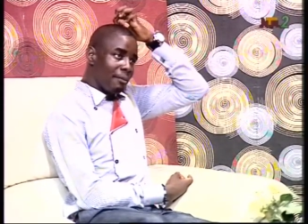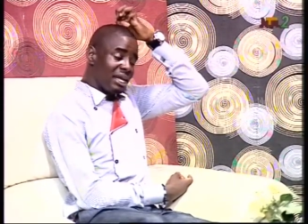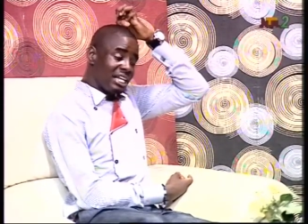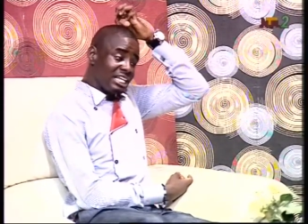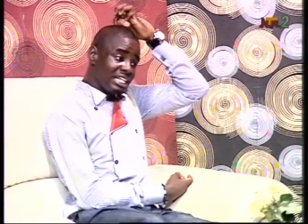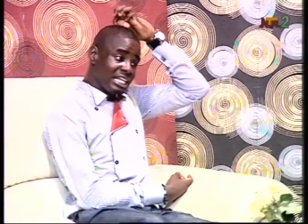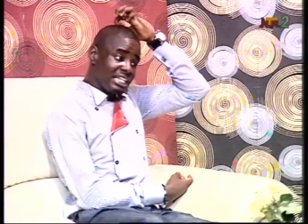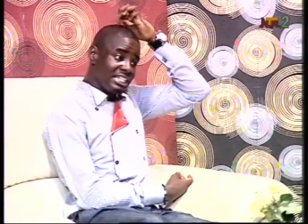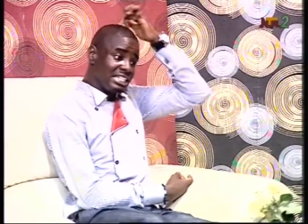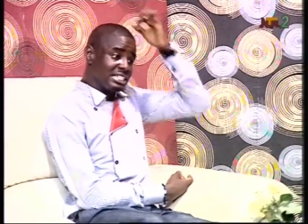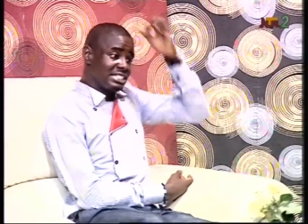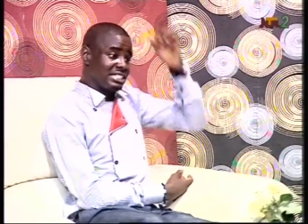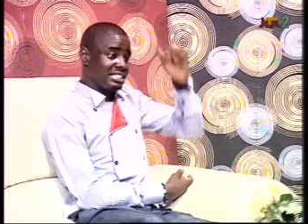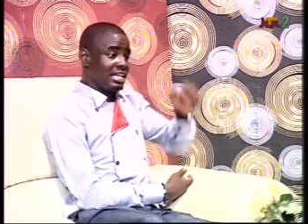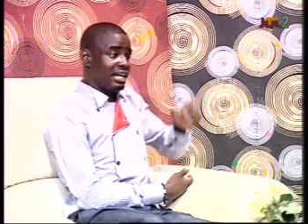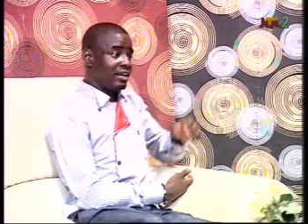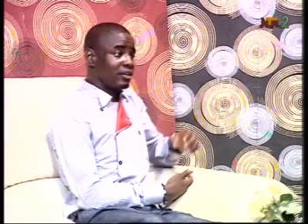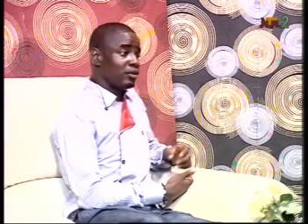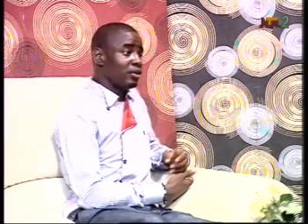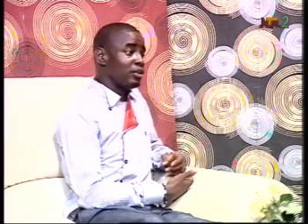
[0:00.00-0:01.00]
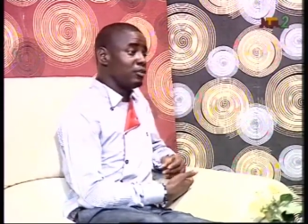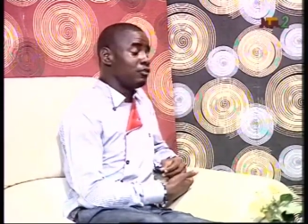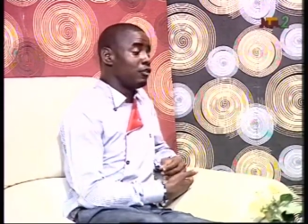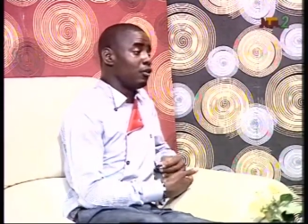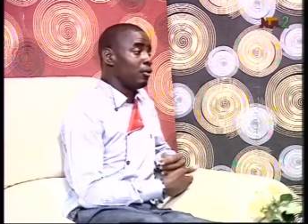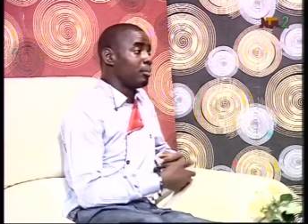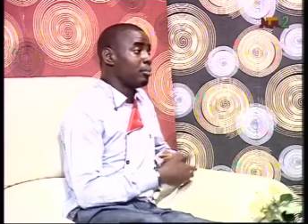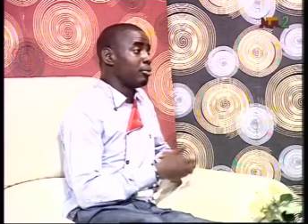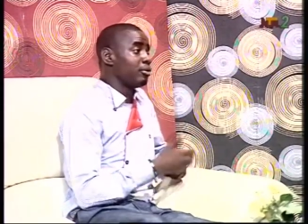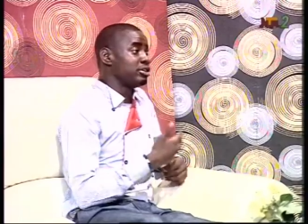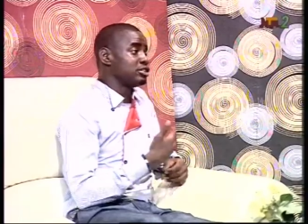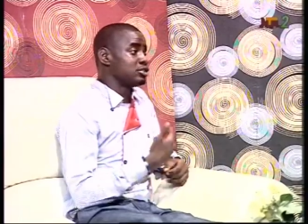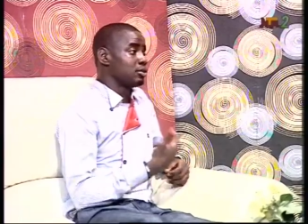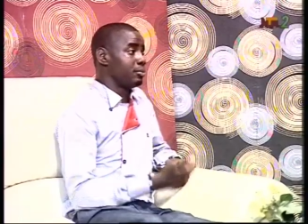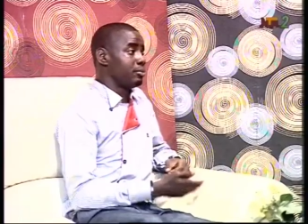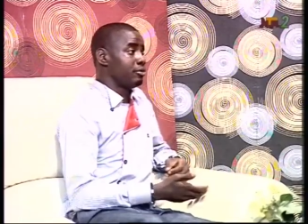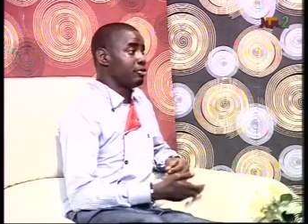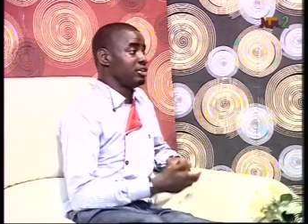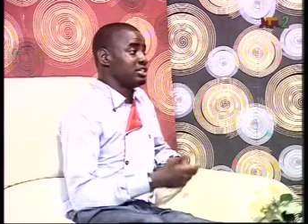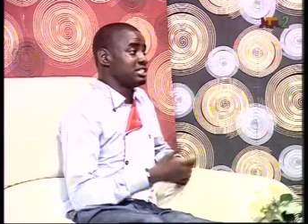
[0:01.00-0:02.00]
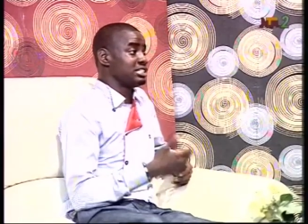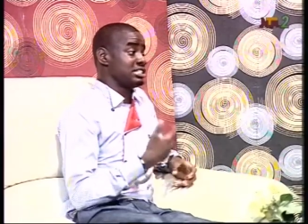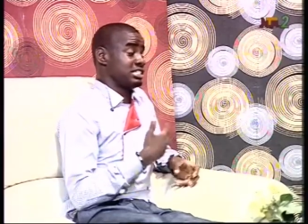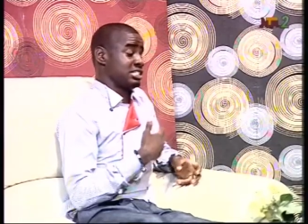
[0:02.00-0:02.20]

uh, ladies they are going for print on print.